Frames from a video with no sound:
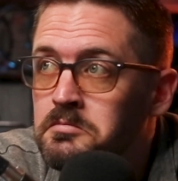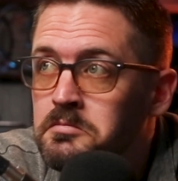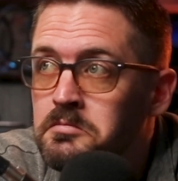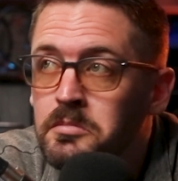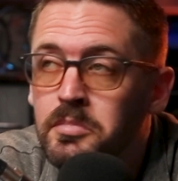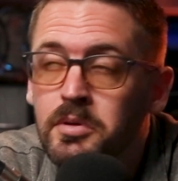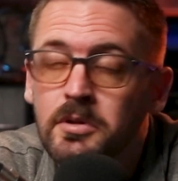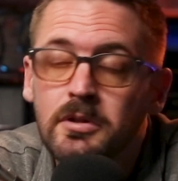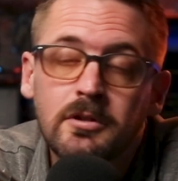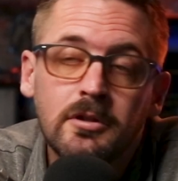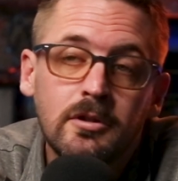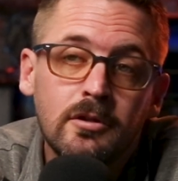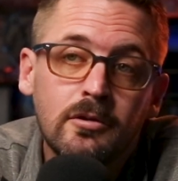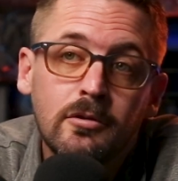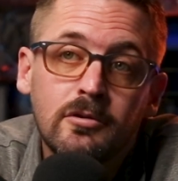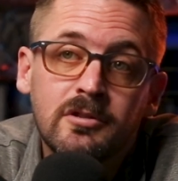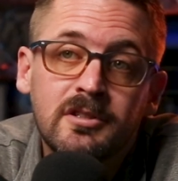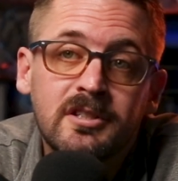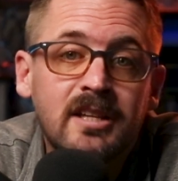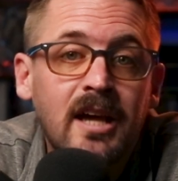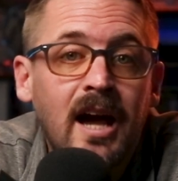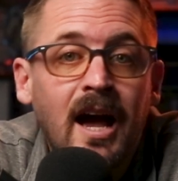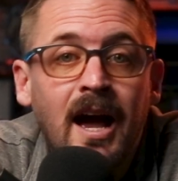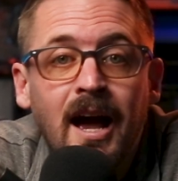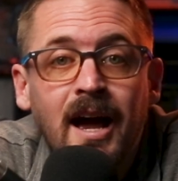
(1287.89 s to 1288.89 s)
blue
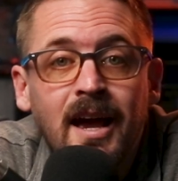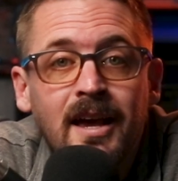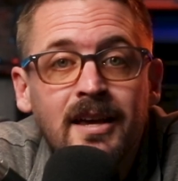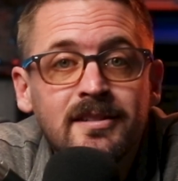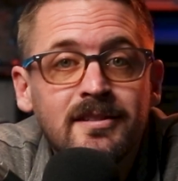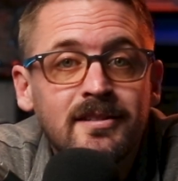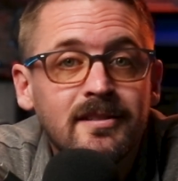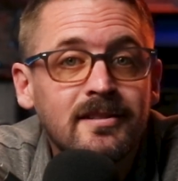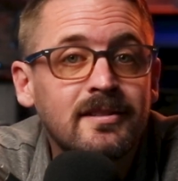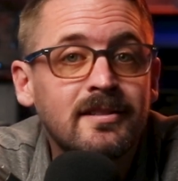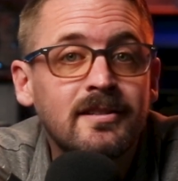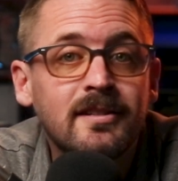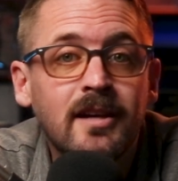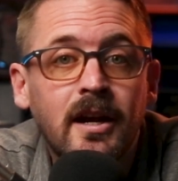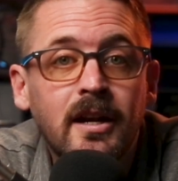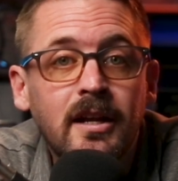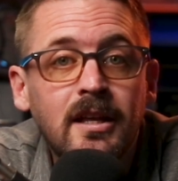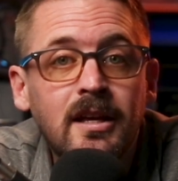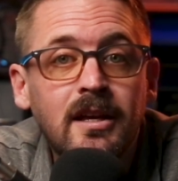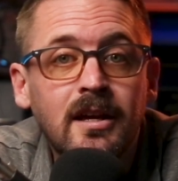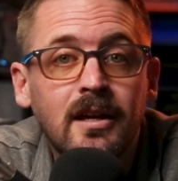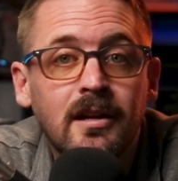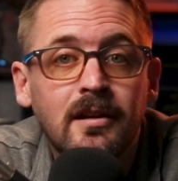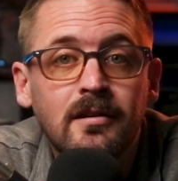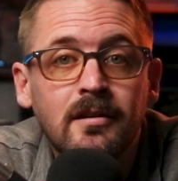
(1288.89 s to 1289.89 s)
skies and
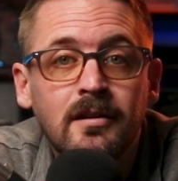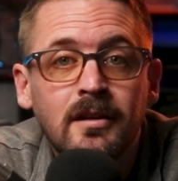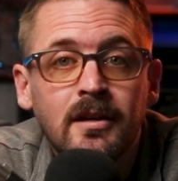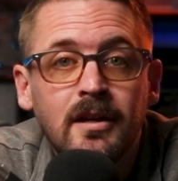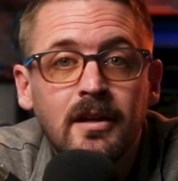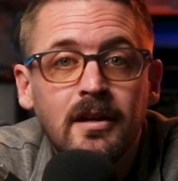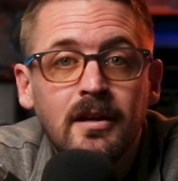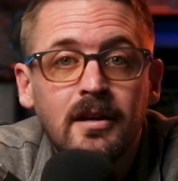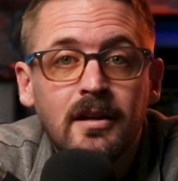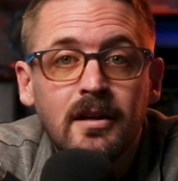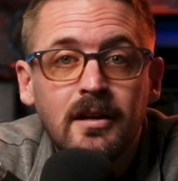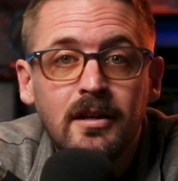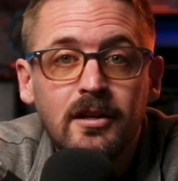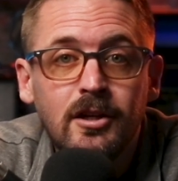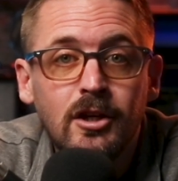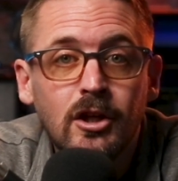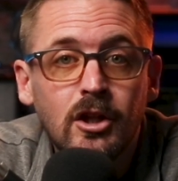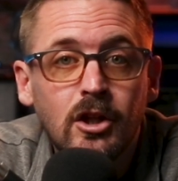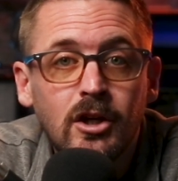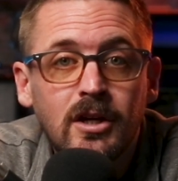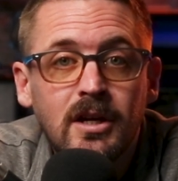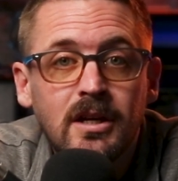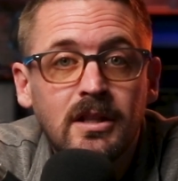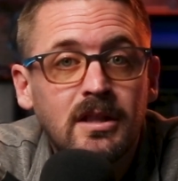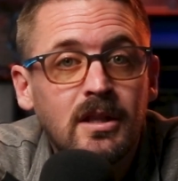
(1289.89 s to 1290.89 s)
sunny, and you
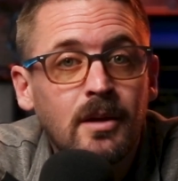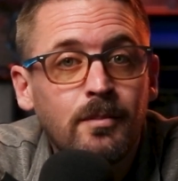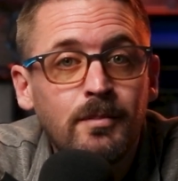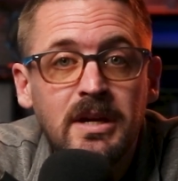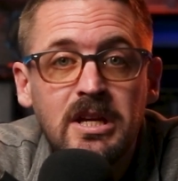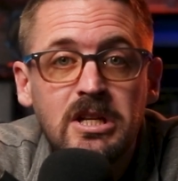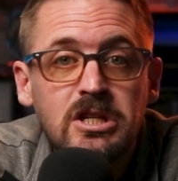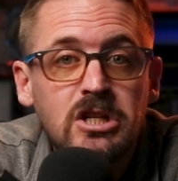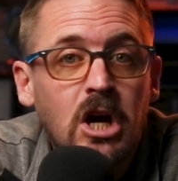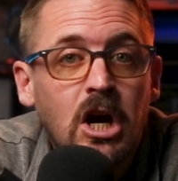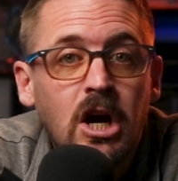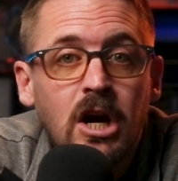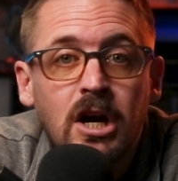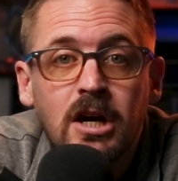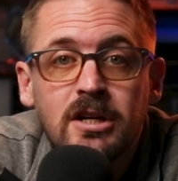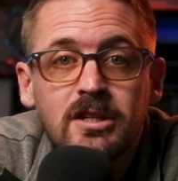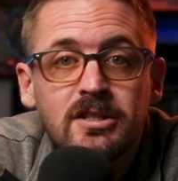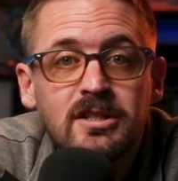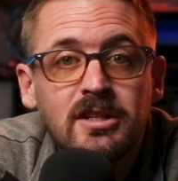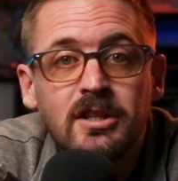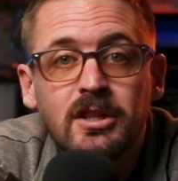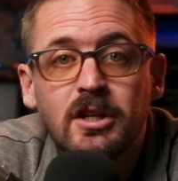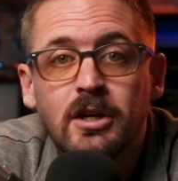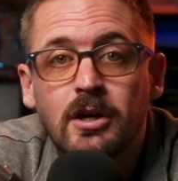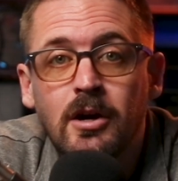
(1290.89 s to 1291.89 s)
look at the
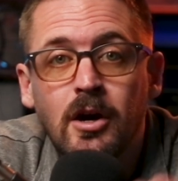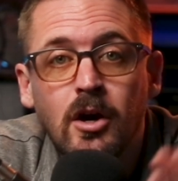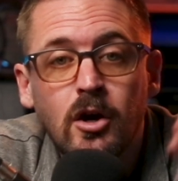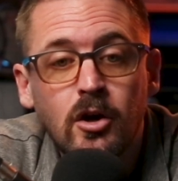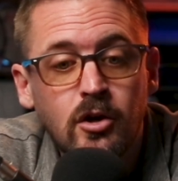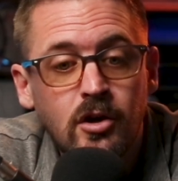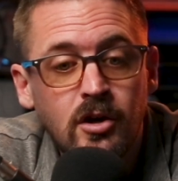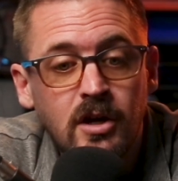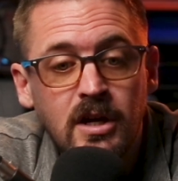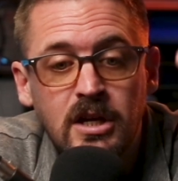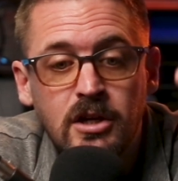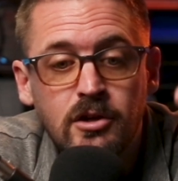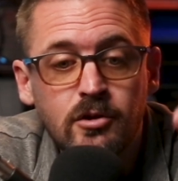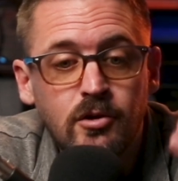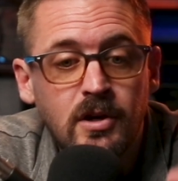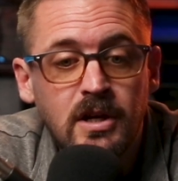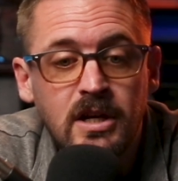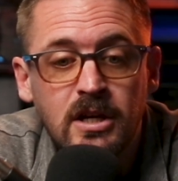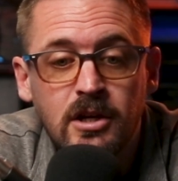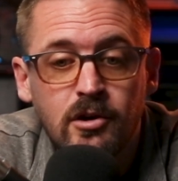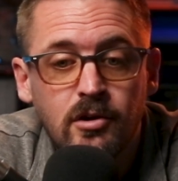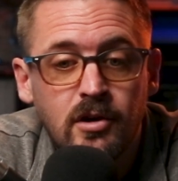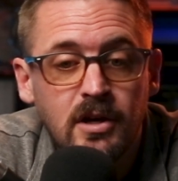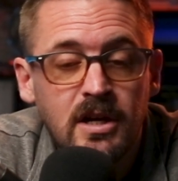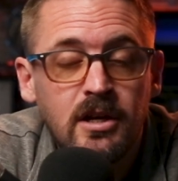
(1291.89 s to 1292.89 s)
METARs and they're all green,
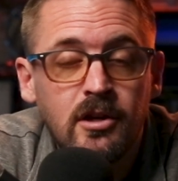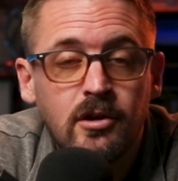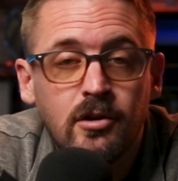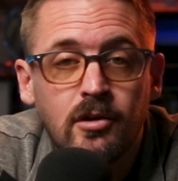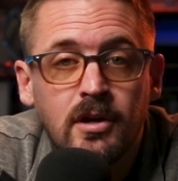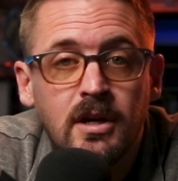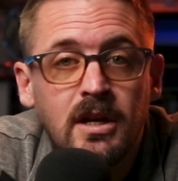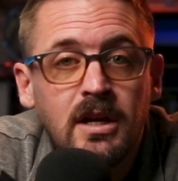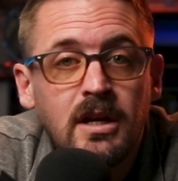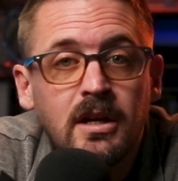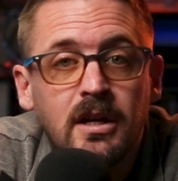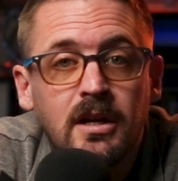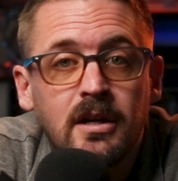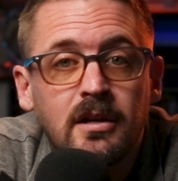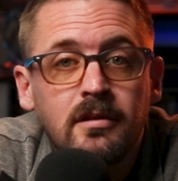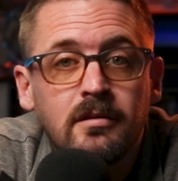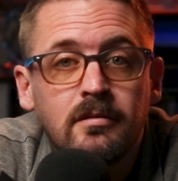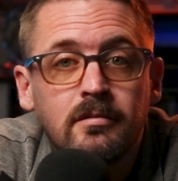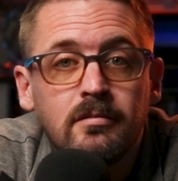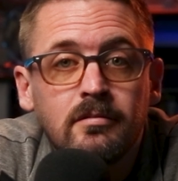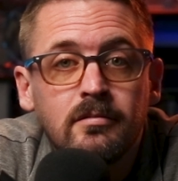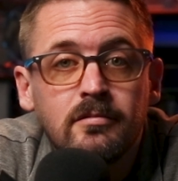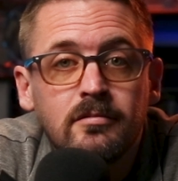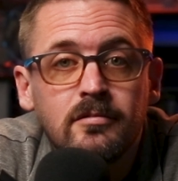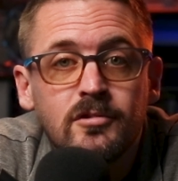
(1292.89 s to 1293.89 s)
green, green, green,
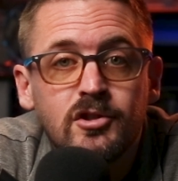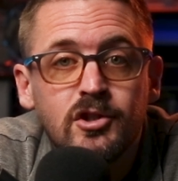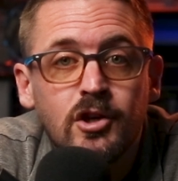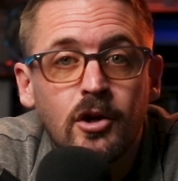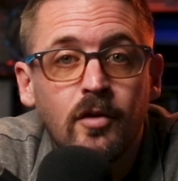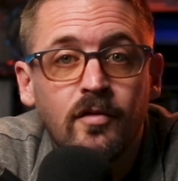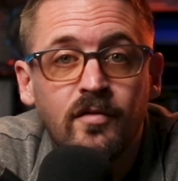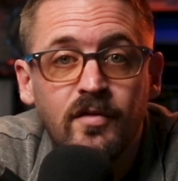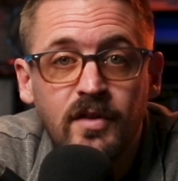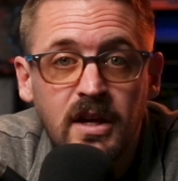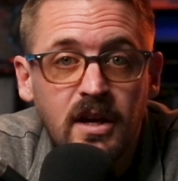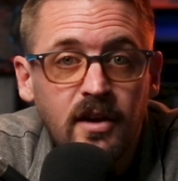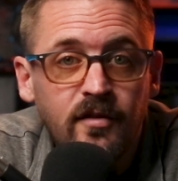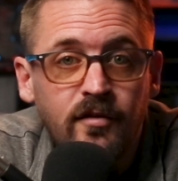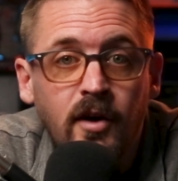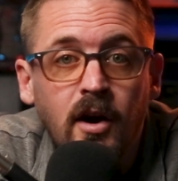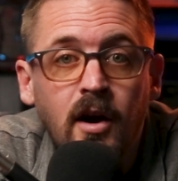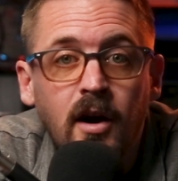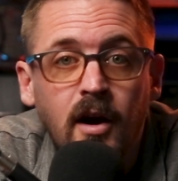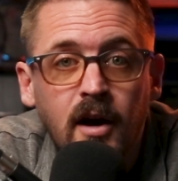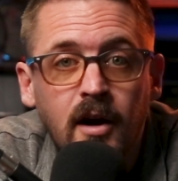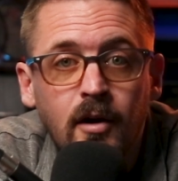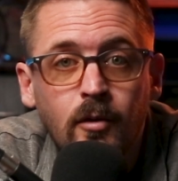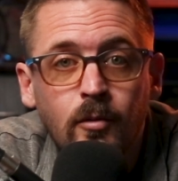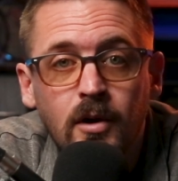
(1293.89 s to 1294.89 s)
and show
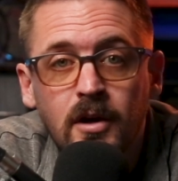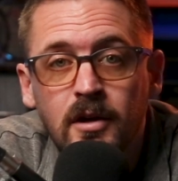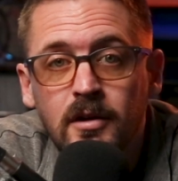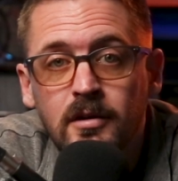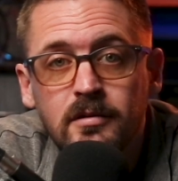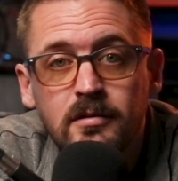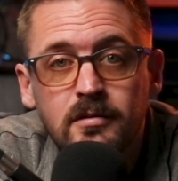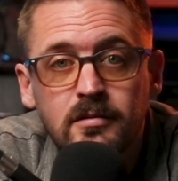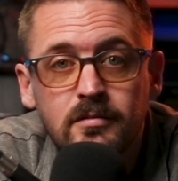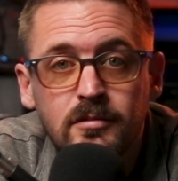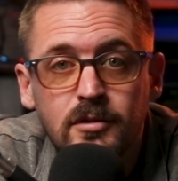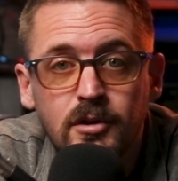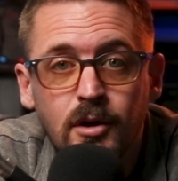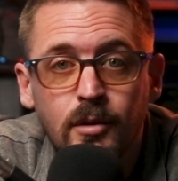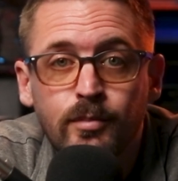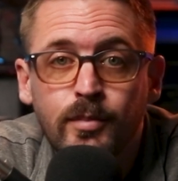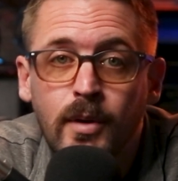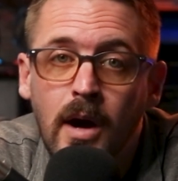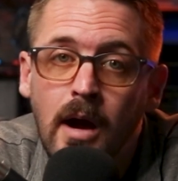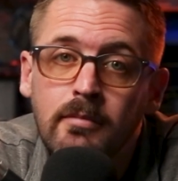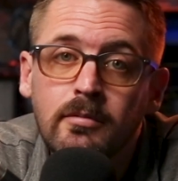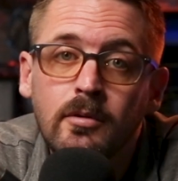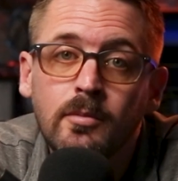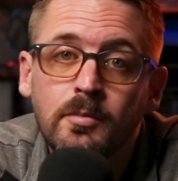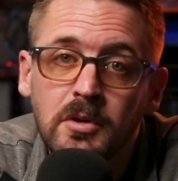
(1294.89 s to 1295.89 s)
VFR, well, you're
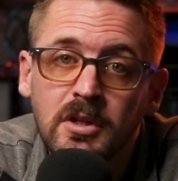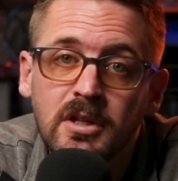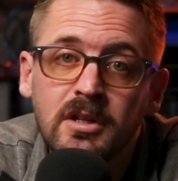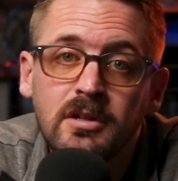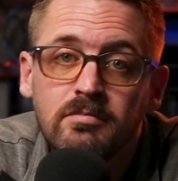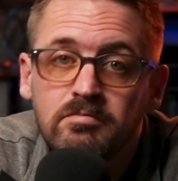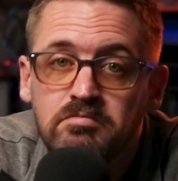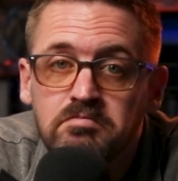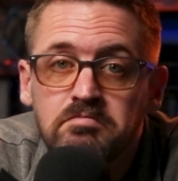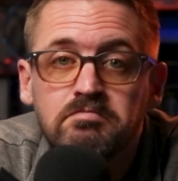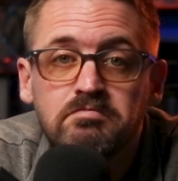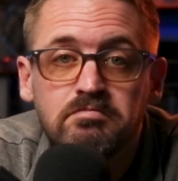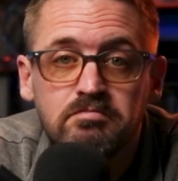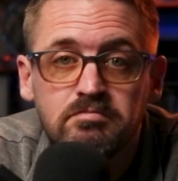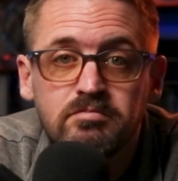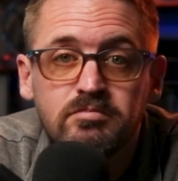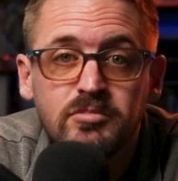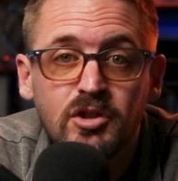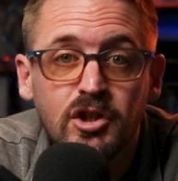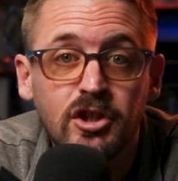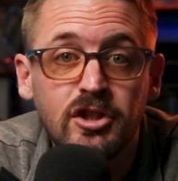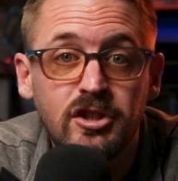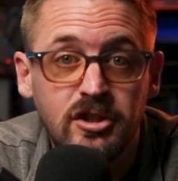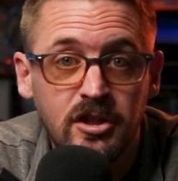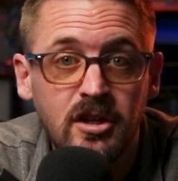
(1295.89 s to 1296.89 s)
probably
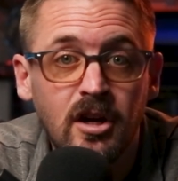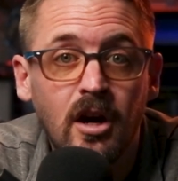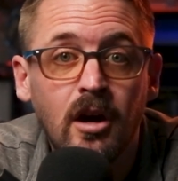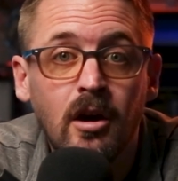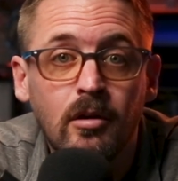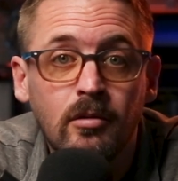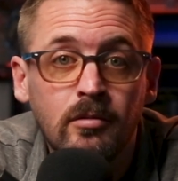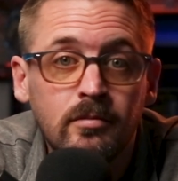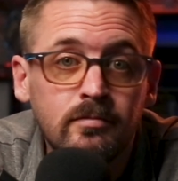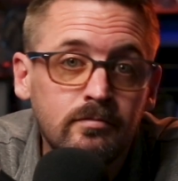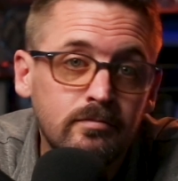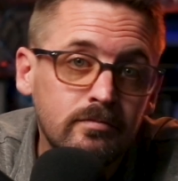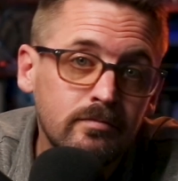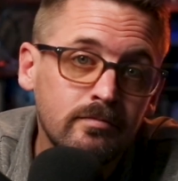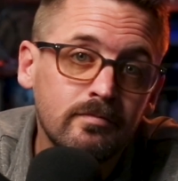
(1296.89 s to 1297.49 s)
good to go.